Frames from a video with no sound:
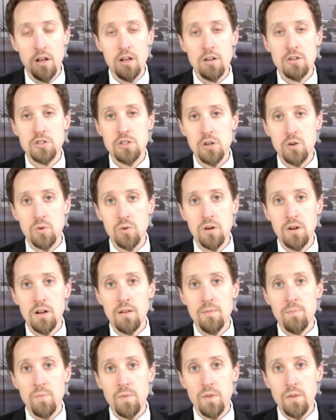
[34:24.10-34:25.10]
So
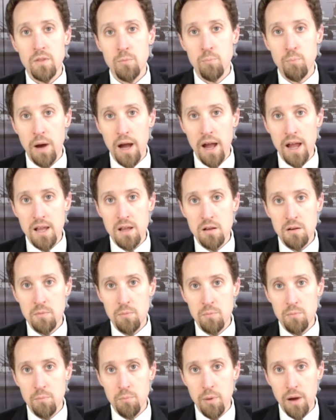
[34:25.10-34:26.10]
by
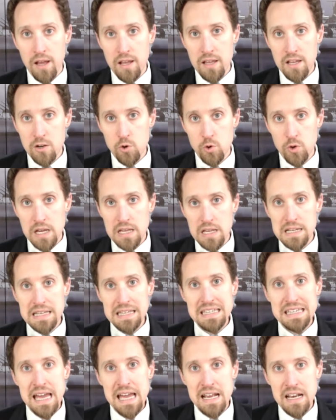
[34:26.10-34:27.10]
by creating
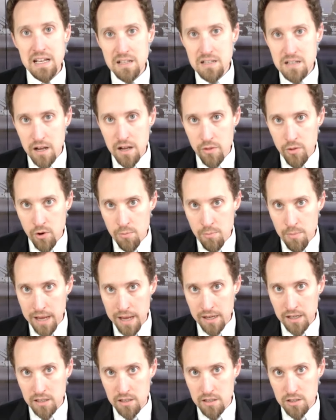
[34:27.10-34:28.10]
yet another
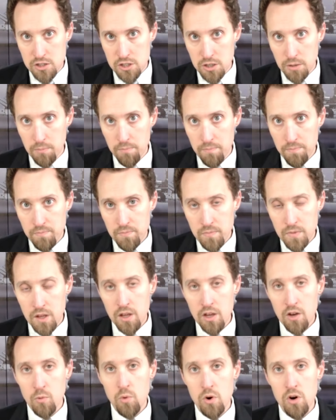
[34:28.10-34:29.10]
mechanism
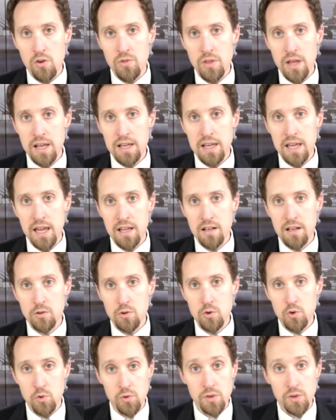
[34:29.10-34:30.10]
where they can
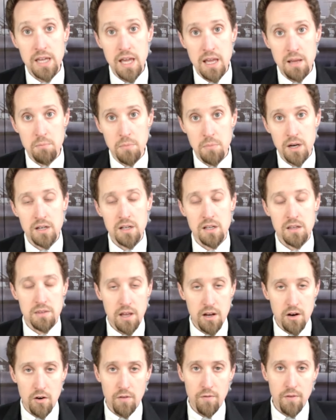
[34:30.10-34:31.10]
create money,
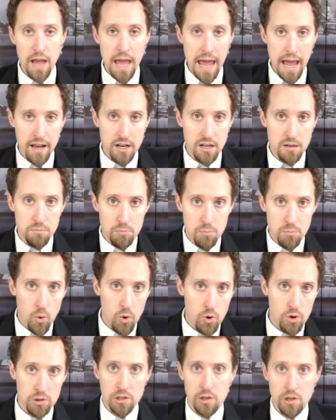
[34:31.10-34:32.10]
they are adding
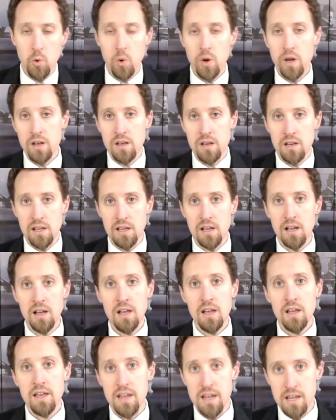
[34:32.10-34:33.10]
more liquidity
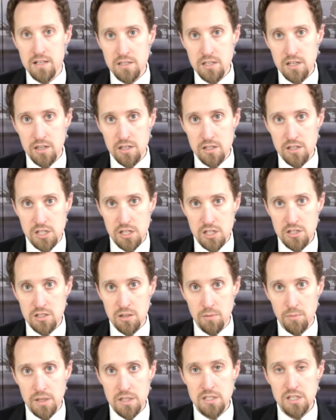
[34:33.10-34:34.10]
into the
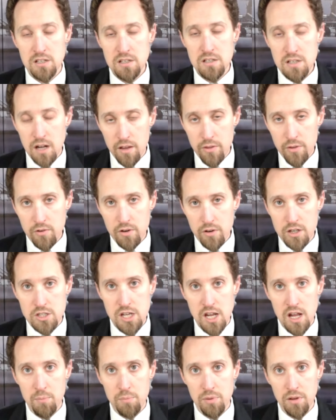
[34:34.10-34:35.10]
system. It's another
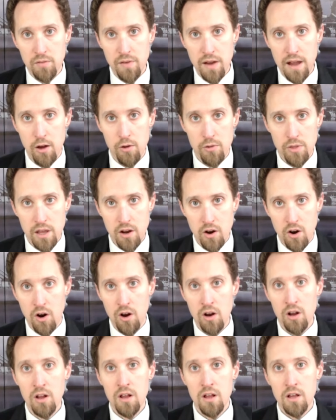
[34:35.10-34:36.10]
example of how they
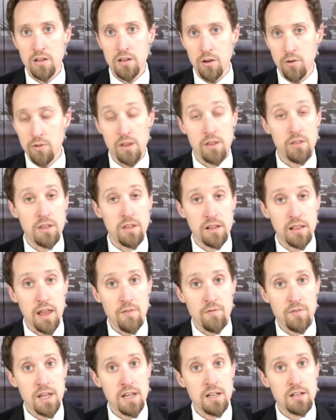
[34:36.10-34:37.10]
are, you know, the, the
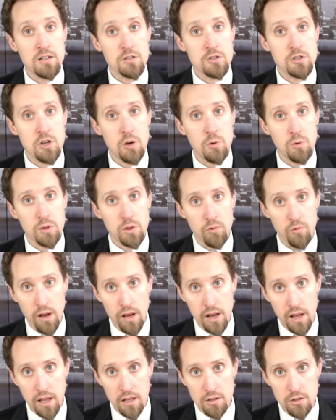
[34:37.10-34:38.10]
left hand doesn't know what the
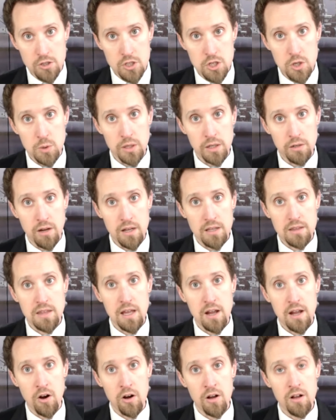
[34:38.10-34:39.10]
right hand is doing, right?
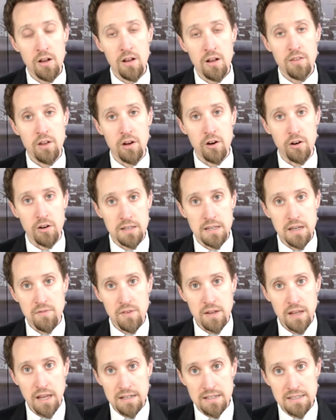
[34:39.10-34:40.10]
They are they are
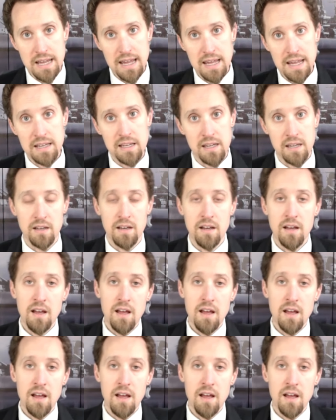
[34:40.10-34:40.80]
giving and taking